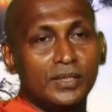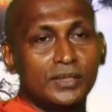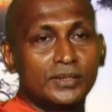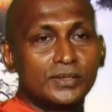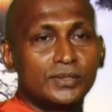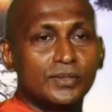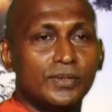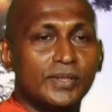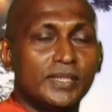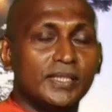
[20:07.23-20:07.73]

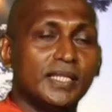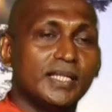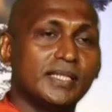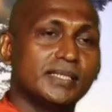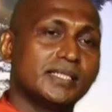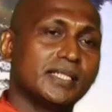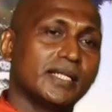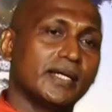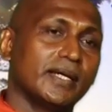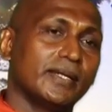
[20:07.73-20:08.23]
So in
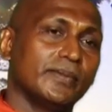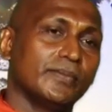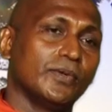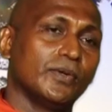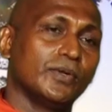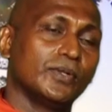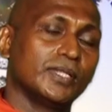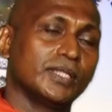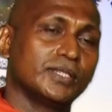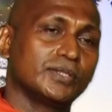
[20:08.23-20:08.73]
that time,
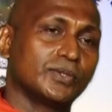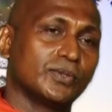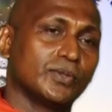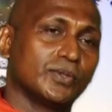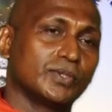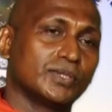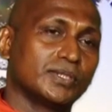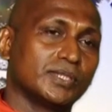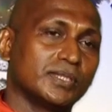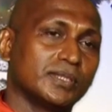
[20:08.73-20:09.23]
Honda
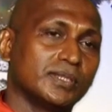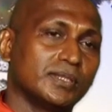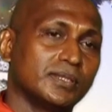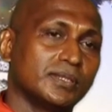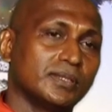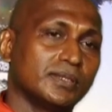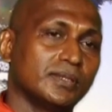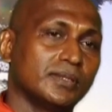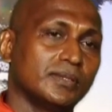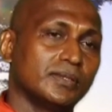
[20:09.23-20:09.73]
thought,
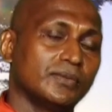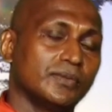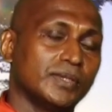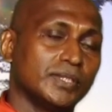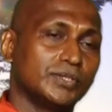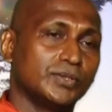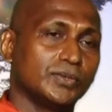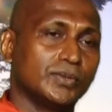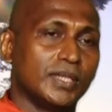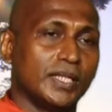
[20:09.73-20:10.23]

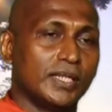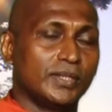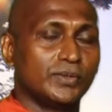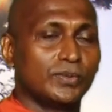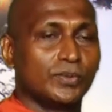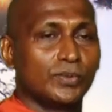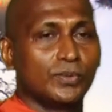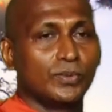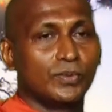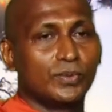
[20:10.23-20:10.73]
What should I
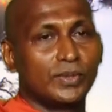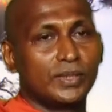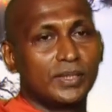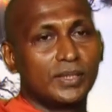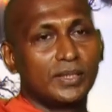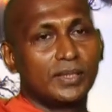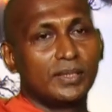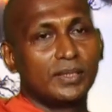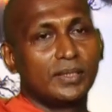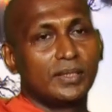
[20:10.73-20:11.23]
do?
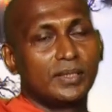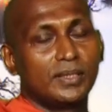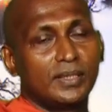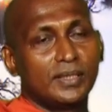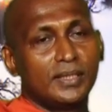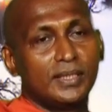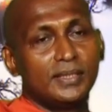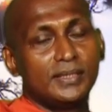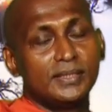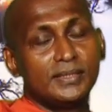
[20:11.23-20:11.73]

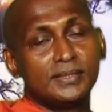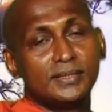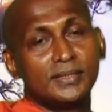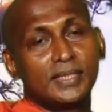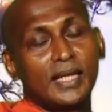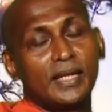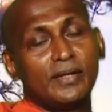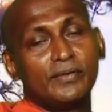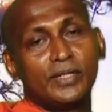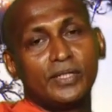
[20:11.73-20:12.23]
He didn't
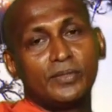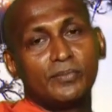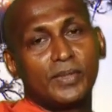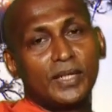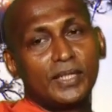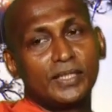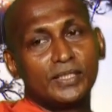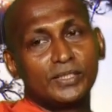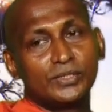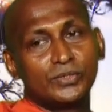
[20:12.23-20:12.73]
have any
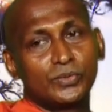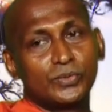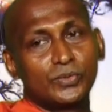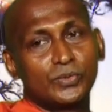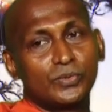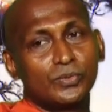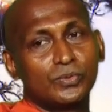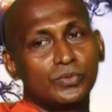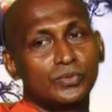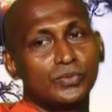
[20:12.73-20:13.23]
money
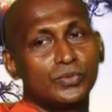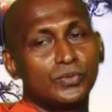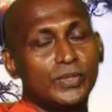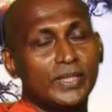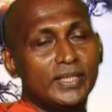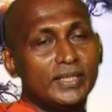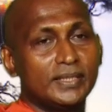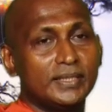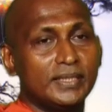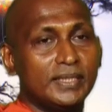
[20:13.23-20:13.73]
to do
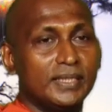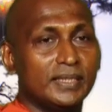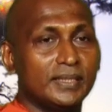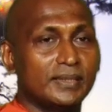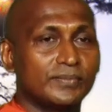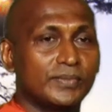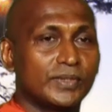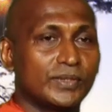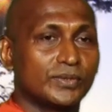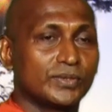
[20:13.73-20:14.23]

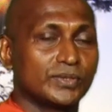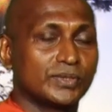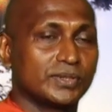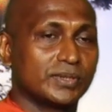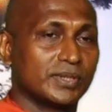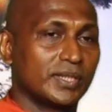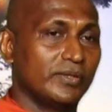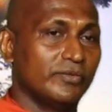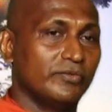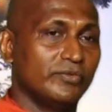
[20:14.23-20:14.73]
anything because
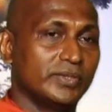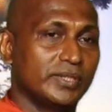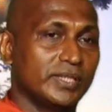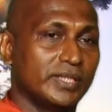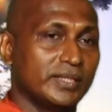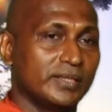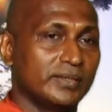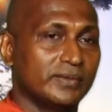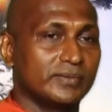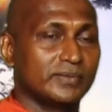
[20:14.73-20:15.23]

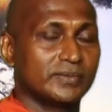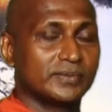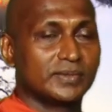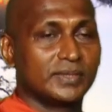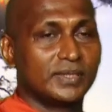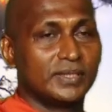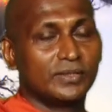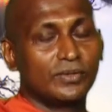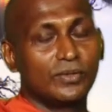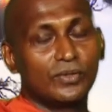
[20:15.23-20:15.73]
everything
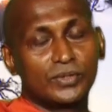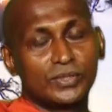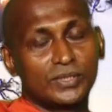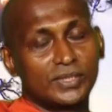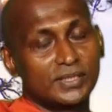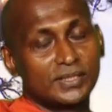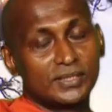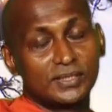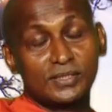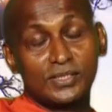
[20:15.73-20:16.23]
he got
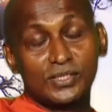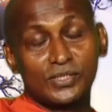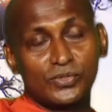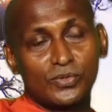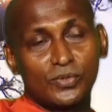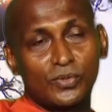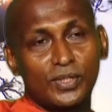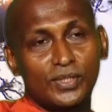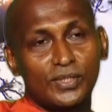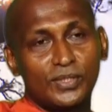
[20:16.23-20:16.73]
is
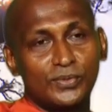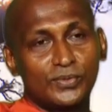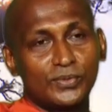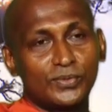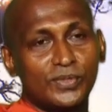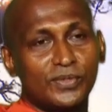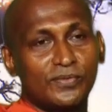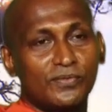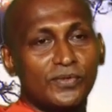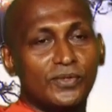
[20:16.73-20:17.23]
destroyed due
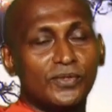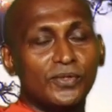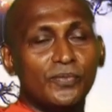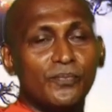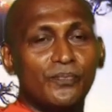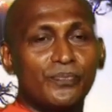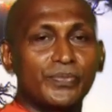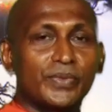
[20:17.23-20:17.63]
to the war.